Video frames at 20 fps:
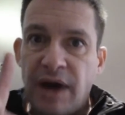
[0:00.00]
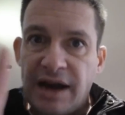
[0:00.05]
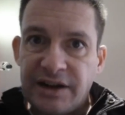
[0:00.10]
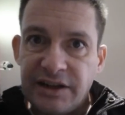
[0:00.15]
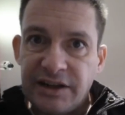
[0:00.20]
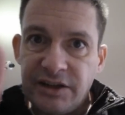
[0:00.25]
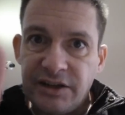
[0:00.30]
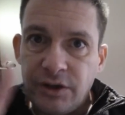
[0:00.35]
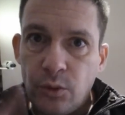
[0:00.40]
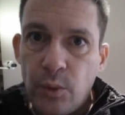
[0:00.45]
I
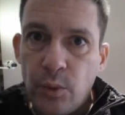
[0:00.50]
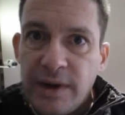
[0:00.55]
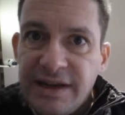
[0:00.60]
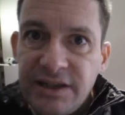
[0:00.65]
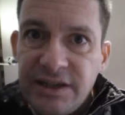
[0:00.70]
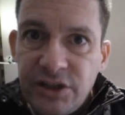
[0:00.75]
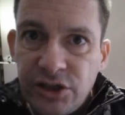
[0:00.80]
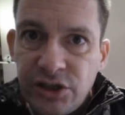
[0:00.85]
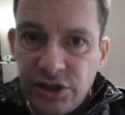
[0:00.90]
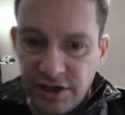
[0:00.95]
need a
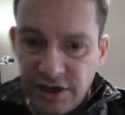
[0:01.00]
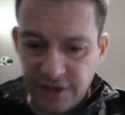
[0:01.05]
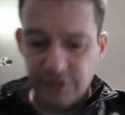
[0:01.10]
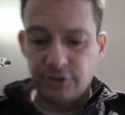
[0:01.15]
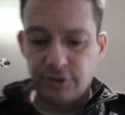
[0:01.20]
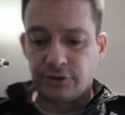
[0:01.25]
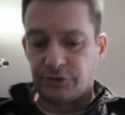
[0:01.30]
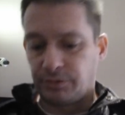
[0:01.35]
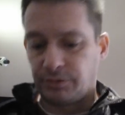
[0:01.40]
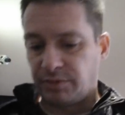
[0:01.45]

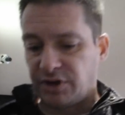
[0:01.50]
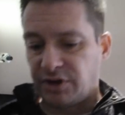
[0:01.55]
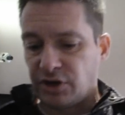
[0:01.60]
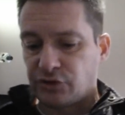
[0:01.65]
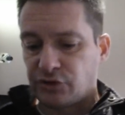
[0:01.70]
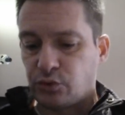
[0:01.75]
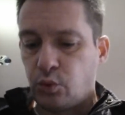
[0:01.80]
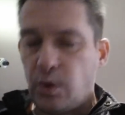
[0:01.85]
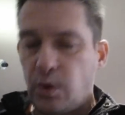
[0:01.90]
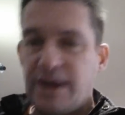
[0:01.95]
windshield,
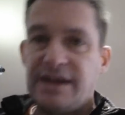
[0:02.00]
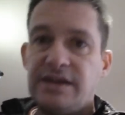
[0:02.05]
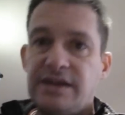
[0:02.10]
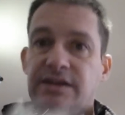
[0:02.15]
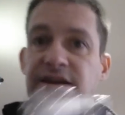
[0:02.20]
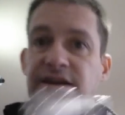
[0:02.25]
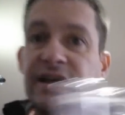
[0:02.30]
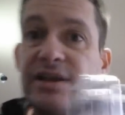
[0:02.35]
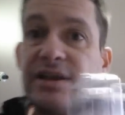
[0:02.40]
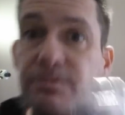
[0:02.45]
because
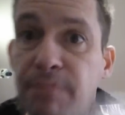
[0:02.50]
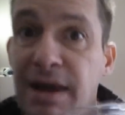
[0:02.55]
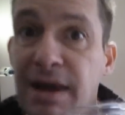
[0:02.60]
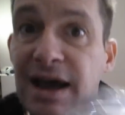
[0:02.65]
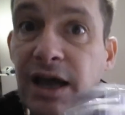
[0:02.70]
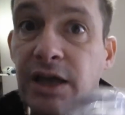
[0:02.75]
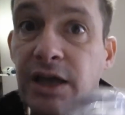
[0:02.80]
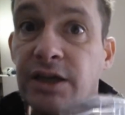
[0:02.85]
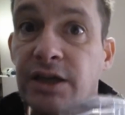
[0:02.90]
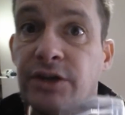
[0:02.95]
wind is
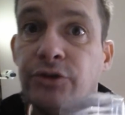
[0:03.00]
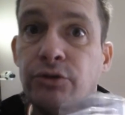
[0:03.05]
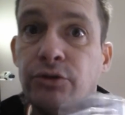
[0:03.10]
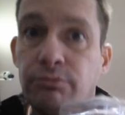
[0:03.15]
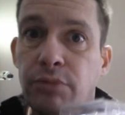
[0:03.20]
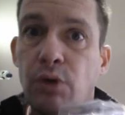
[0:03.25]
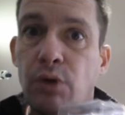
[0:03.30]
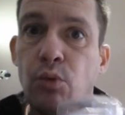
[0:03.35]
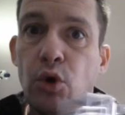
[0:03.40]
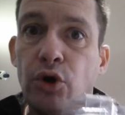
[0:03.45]
my
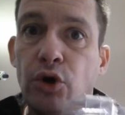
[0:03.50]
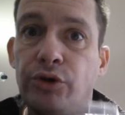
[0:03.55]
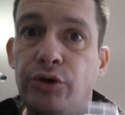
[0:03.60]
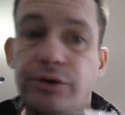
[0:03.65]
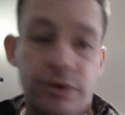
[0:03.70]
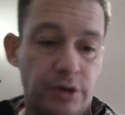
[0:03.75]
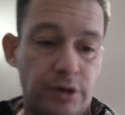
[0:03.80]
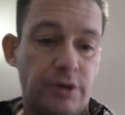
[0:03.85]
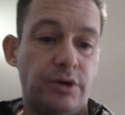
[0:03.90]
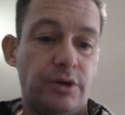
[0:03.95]
number one